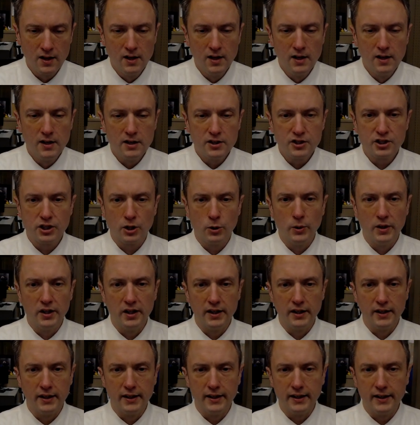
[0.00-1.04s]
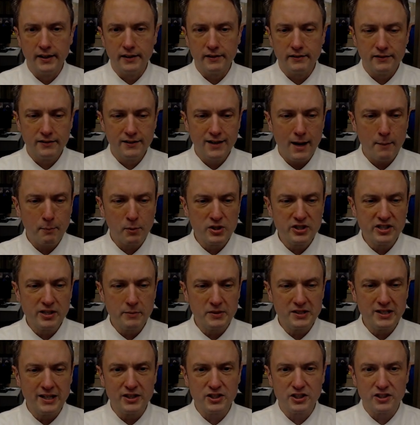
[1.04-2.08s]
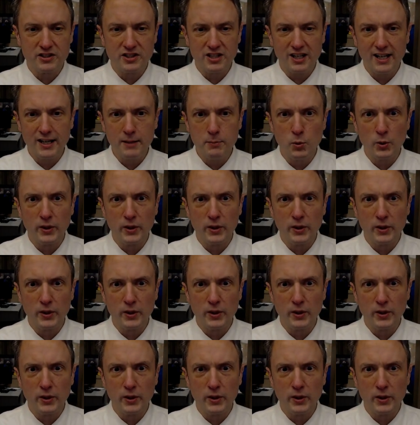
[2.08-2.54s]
showing not precipitation type.